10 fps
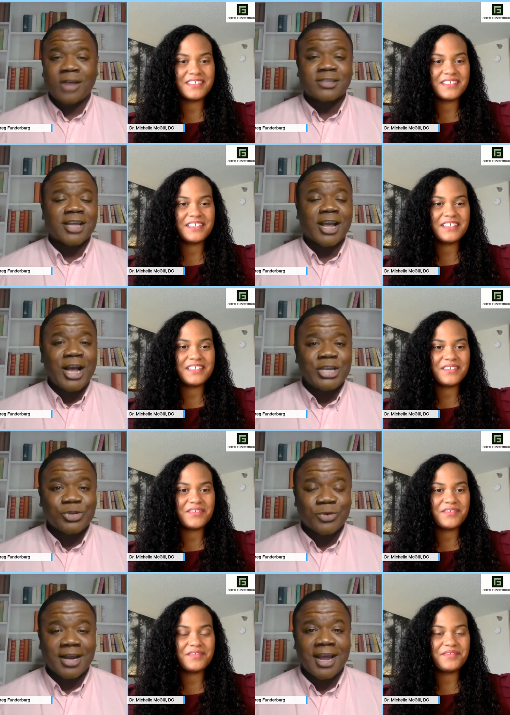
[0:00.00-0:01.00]
Speaker 1: the
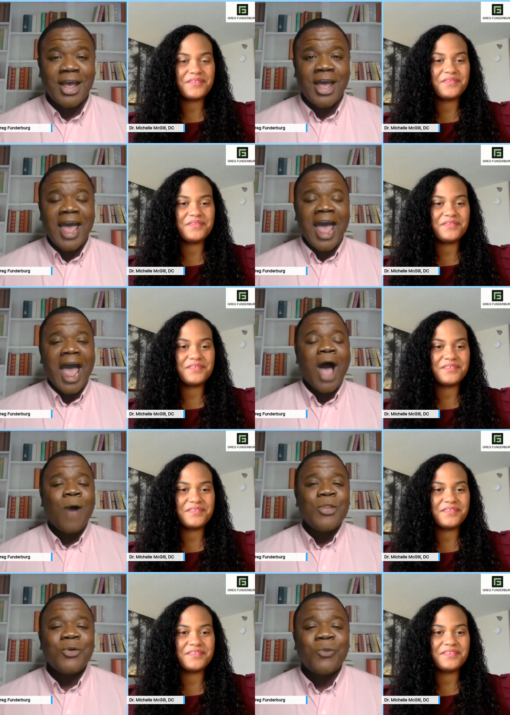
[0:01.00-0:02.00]
country, how
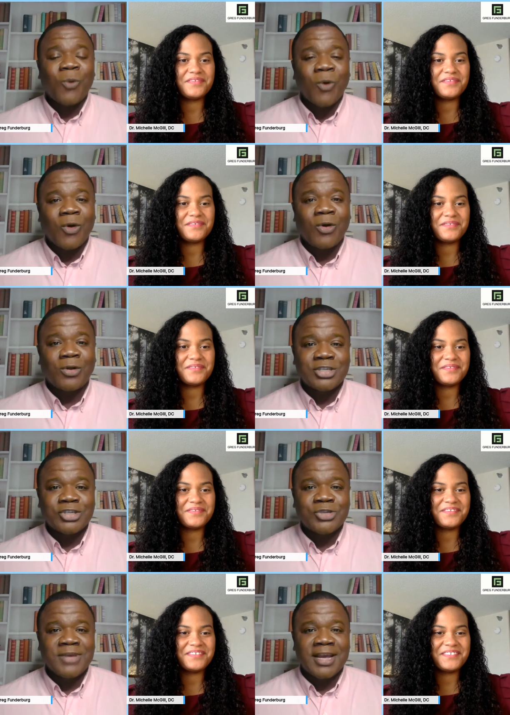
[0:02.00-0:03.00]
in the world did
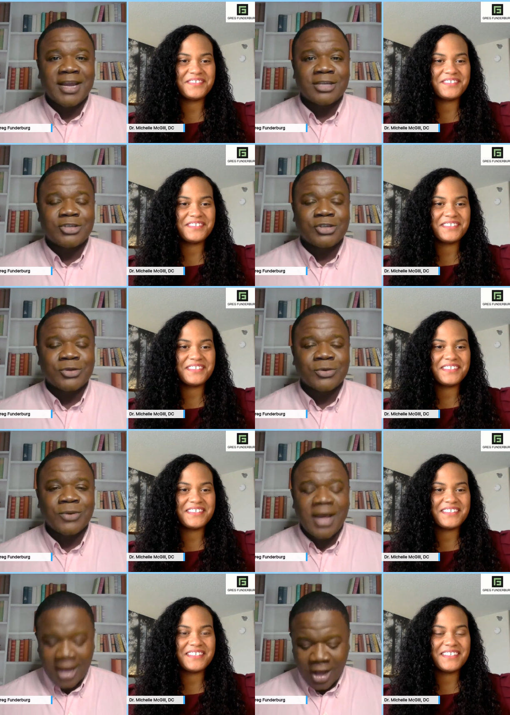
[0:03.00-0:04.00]
you get into
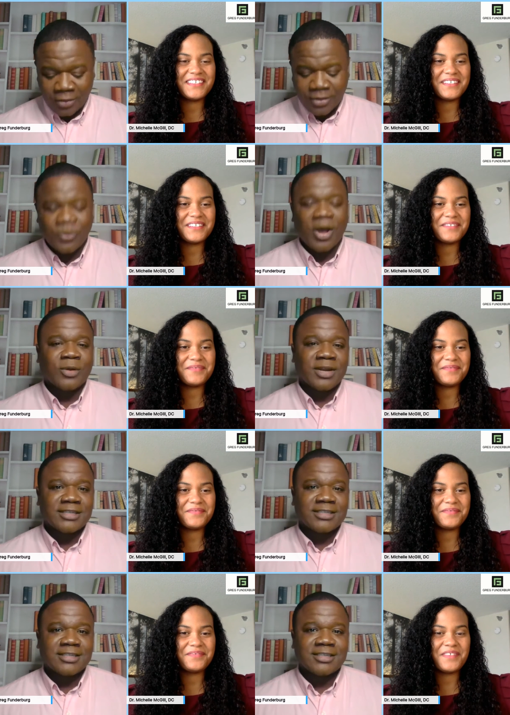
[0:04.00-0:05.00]
health and
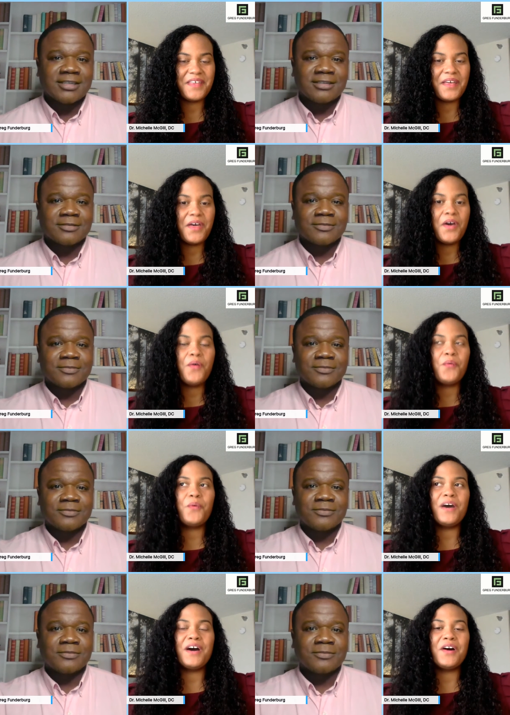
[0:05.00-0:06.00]
wellness?
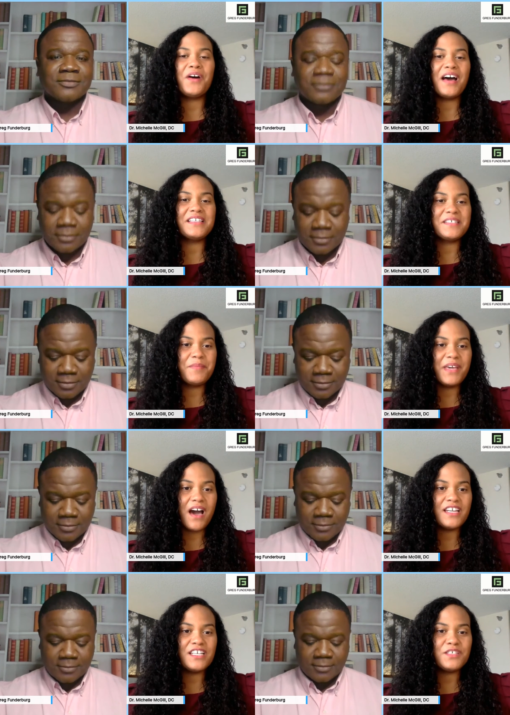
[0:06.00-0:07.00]
Speaker 2: Well, to
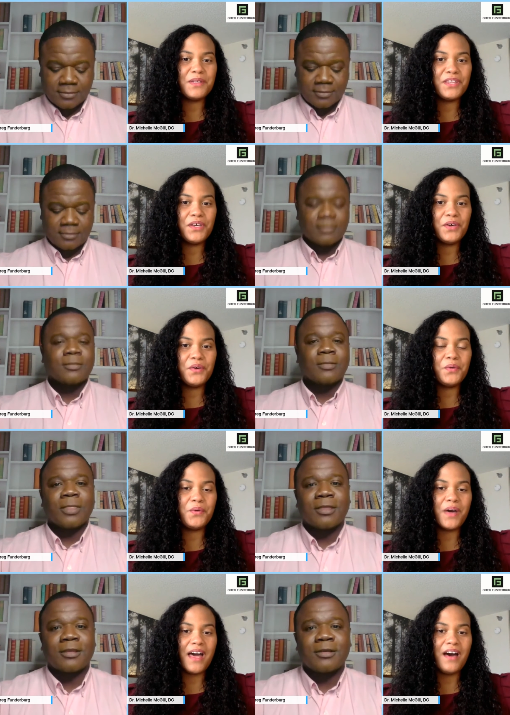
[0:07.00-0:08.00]
be honest with
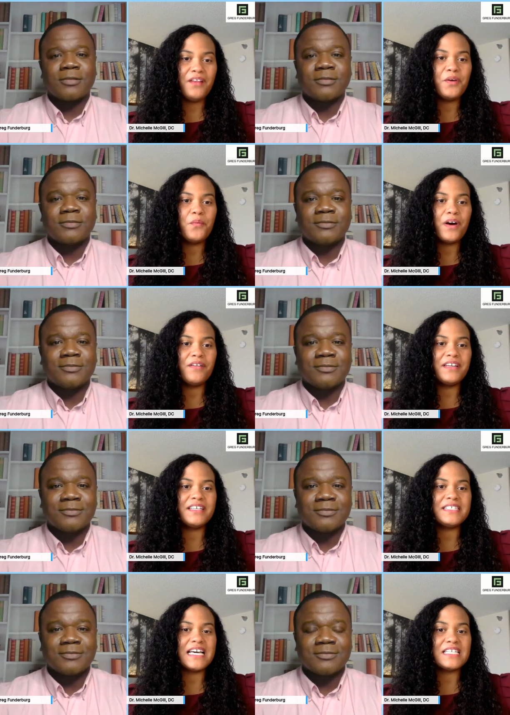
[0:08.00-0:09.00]
you, health and
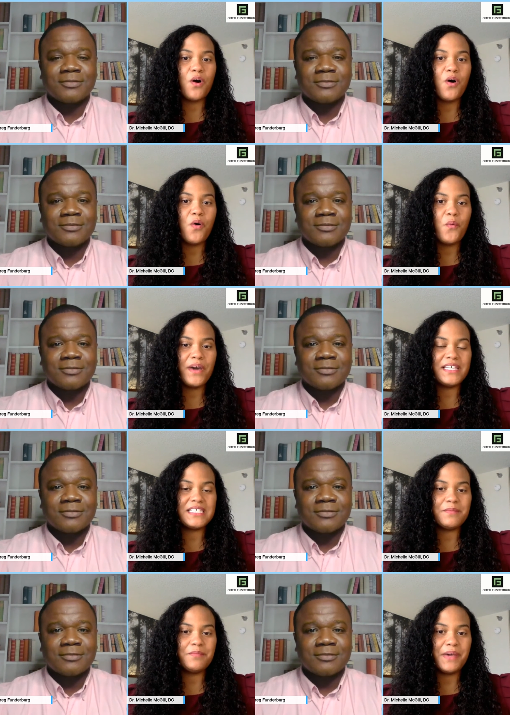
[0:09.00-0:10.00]
wellness has
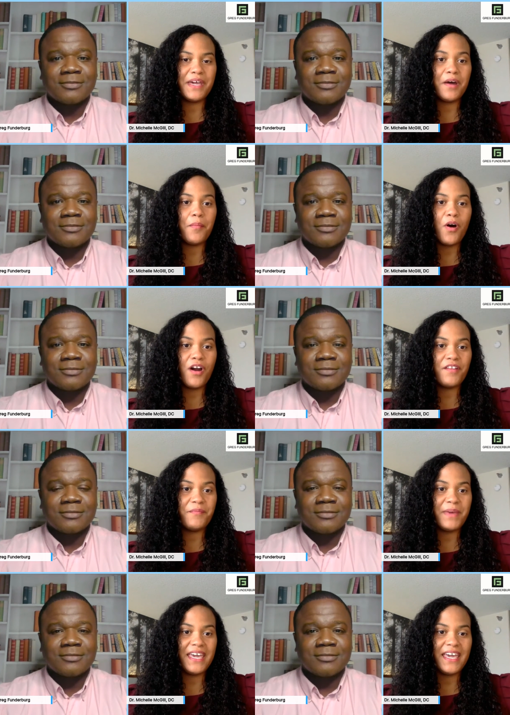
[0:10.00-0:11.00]
always been a part
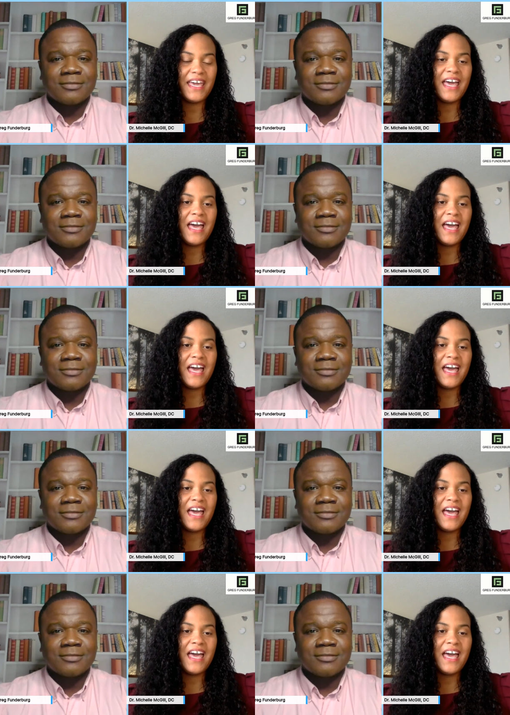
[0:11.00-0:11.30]
of me.